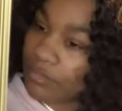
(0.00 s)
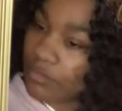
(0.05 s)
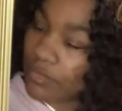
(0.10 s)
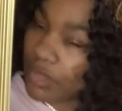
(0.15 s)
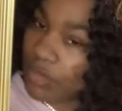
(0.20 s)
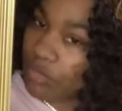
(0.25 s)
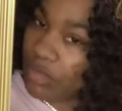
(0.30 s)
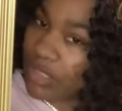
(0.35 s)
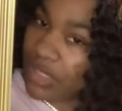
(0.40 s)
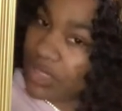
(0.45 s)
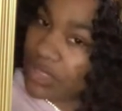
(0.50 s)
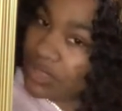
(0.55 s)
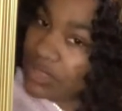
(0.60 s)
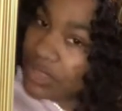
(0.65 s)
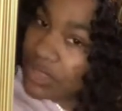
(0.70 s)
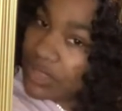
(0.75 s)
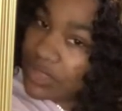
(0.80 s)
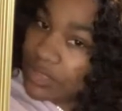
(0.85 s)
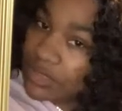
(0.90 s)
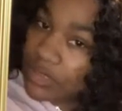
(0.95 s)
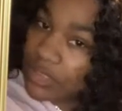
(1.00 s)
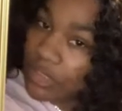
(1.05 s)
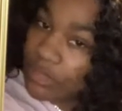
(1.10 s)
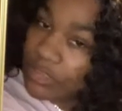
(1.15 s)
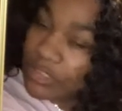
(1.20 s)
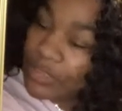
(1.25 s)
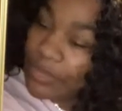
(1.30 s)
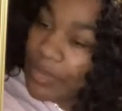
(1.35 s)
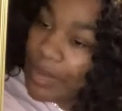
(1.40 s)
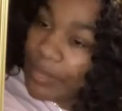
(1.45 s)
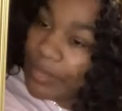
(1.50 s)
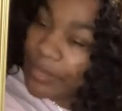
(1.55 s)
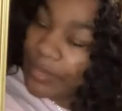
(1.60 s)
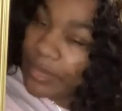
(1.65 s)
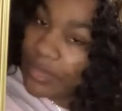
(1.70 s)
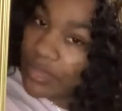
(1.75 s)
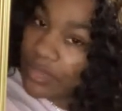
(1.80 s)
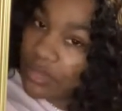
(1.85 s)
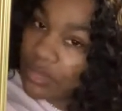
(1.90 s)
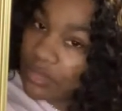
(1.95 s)
What is this? Oh, it's a bobby
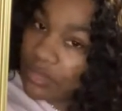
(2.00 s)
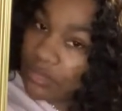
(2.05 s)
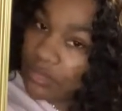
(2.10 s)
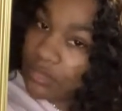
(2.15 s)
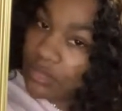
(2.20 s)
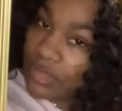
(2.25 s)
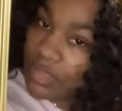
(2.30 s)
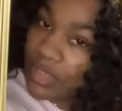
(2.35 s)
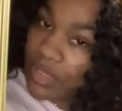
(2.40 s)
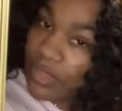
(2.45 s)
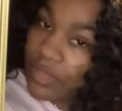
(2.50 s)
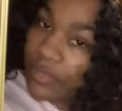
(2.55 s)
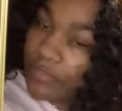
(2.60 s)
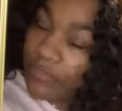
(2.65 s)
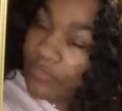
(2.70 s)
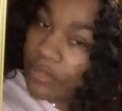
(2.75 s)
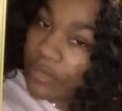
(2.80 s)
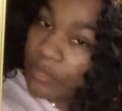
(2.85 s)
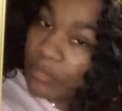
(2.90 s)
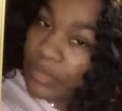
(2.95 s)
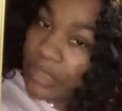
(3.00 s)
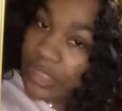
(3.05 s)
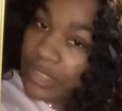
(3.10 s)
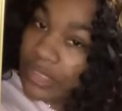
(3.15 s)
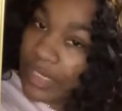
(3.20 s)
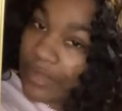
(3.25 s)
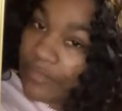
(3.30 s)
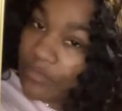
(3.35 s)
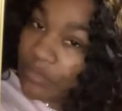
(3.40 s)
pin from me, not